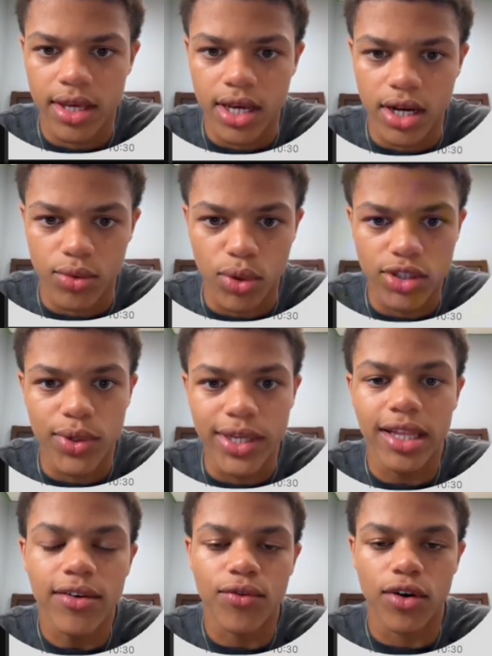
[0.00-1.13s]
What do we
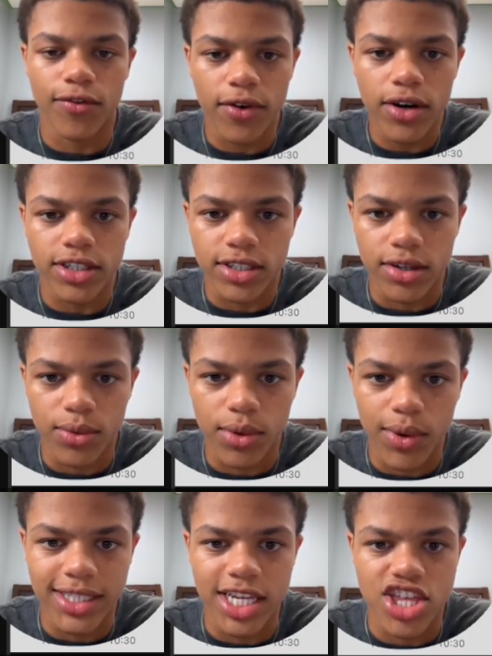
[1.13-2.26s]
look for first? We
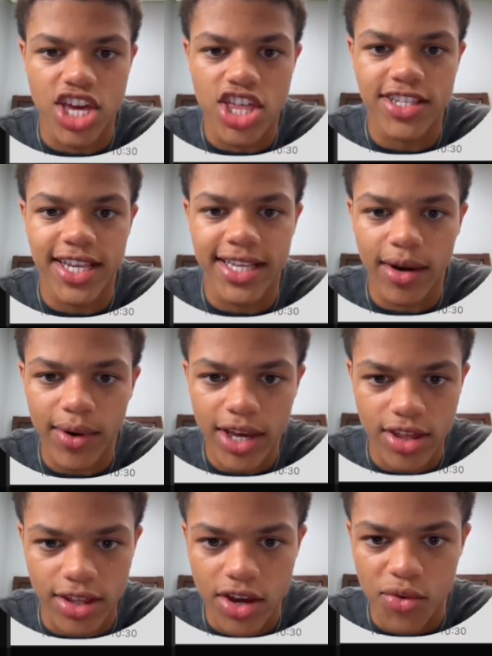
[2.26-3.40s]
want to see a change in state
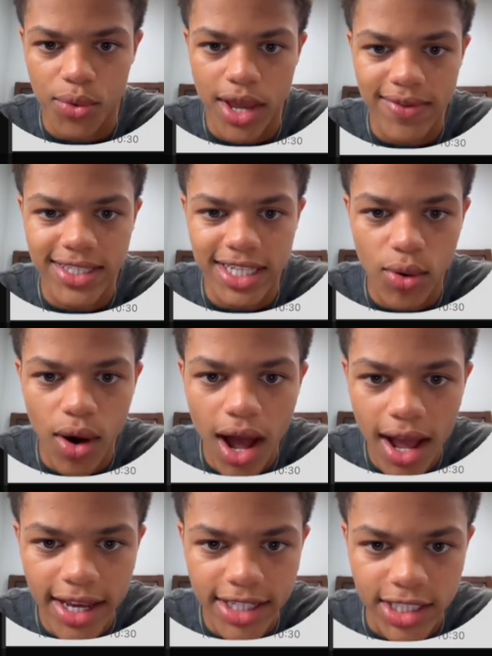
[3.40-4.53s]
direction. We have these equal
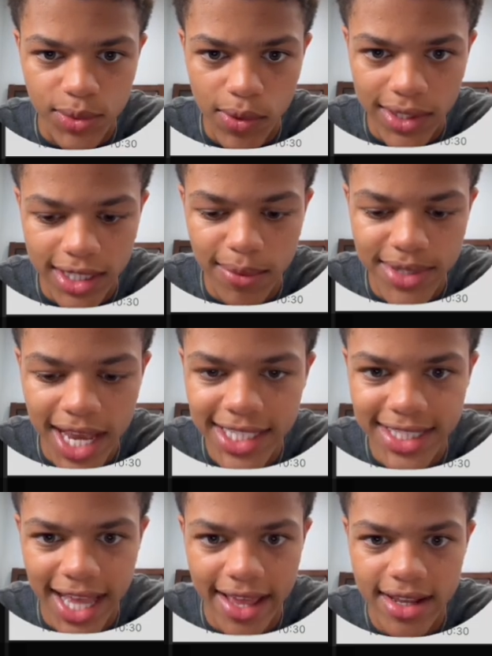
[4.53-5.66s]
highs. We want to come test
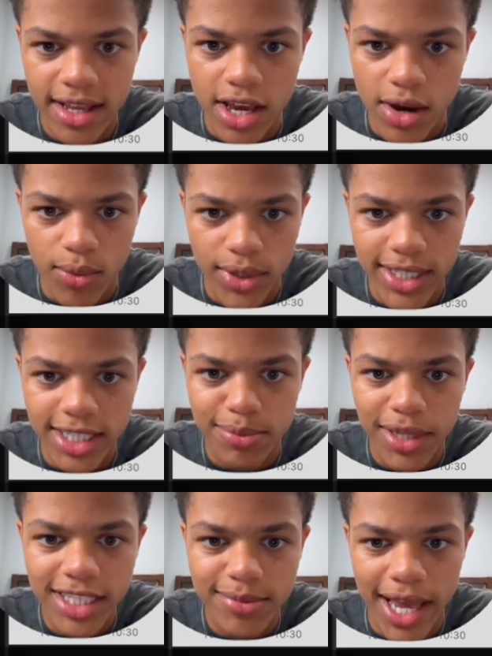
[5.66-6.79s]
that. We
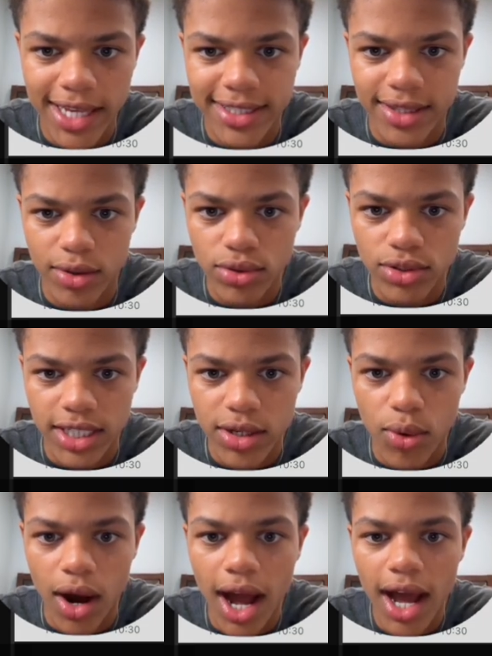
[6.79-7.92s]
displace past those
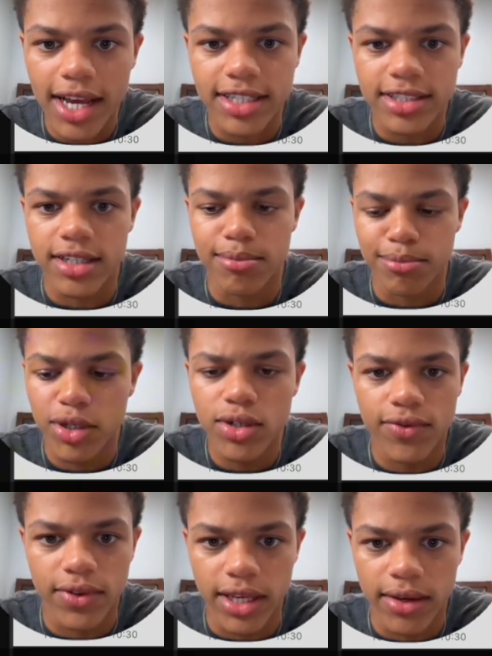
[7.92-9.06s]
equal highs
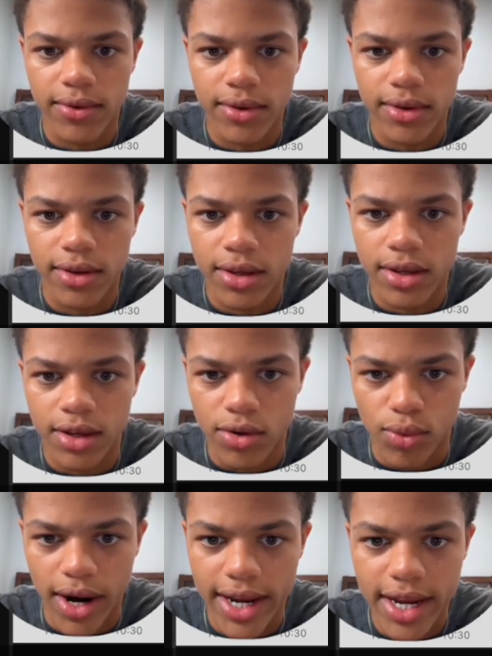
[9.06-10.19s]
beautifully.
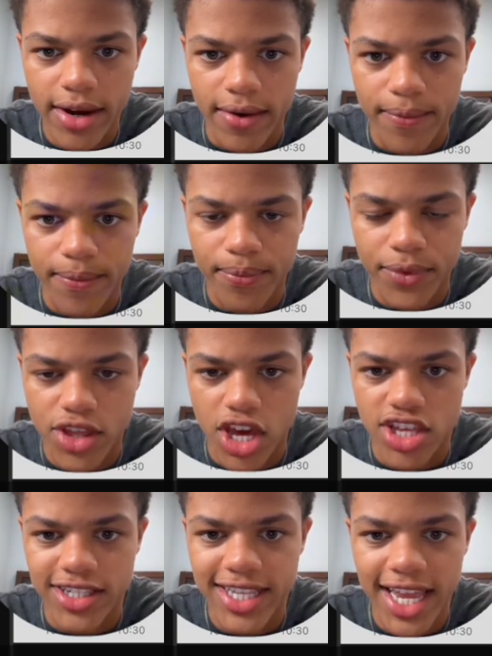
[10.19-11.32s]
Right here, change
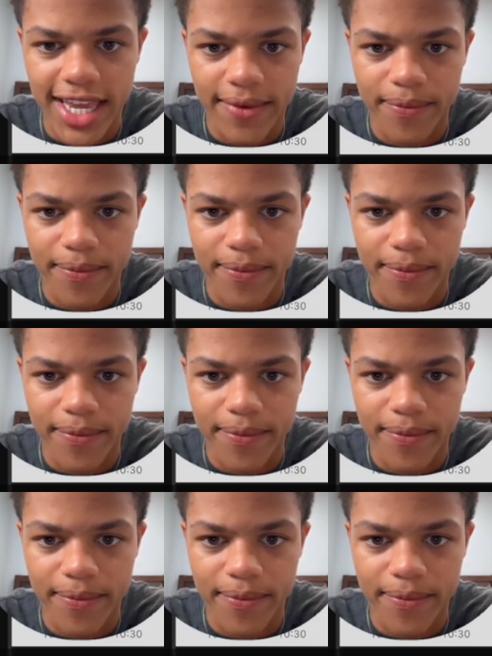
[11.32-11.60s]
in state.